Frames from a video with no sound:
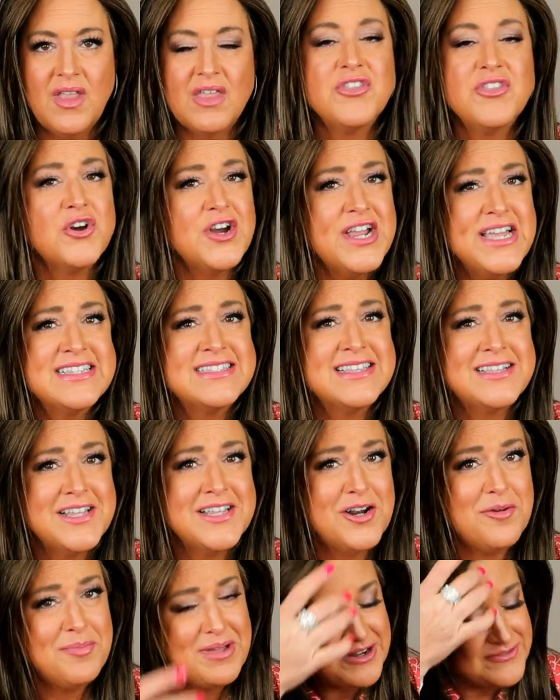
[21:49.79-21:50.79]
There is a
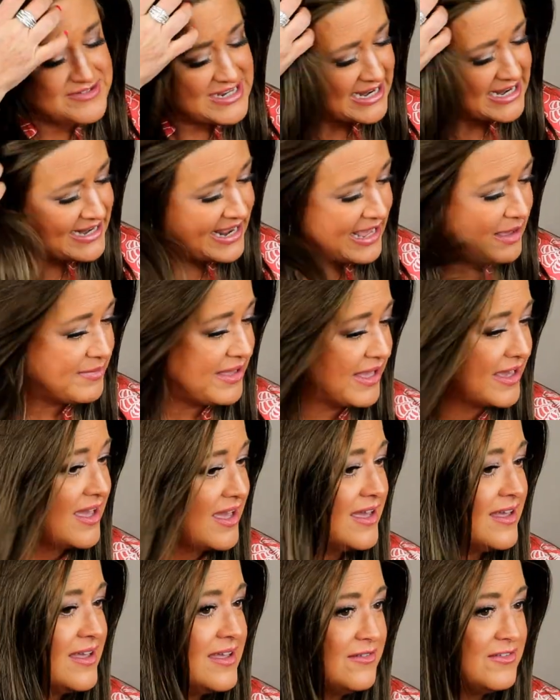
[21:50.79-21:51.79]
little bit of
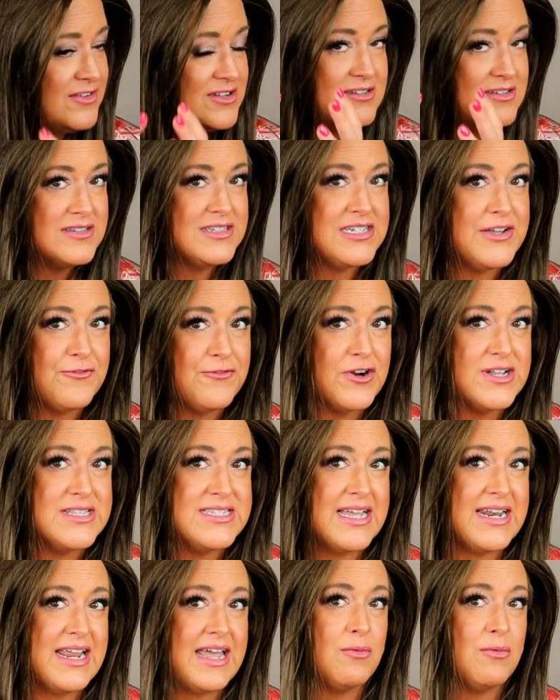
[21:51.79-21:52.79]
dynamic
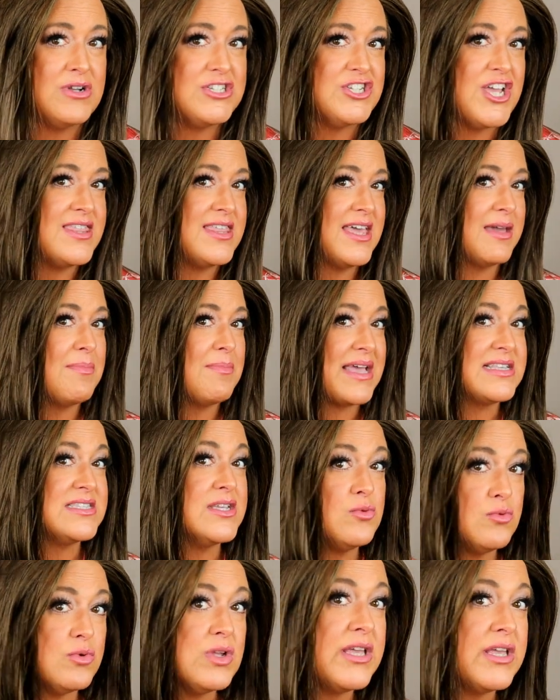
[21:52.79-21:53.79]
difference in it, which I think
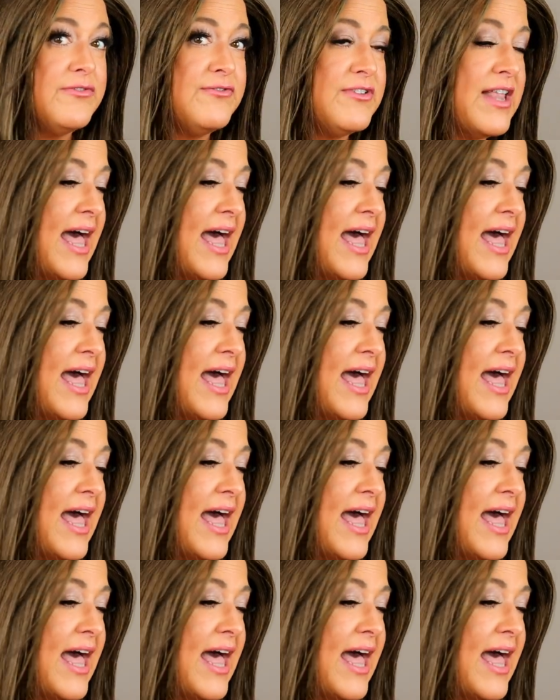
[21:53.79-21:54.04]
makes it really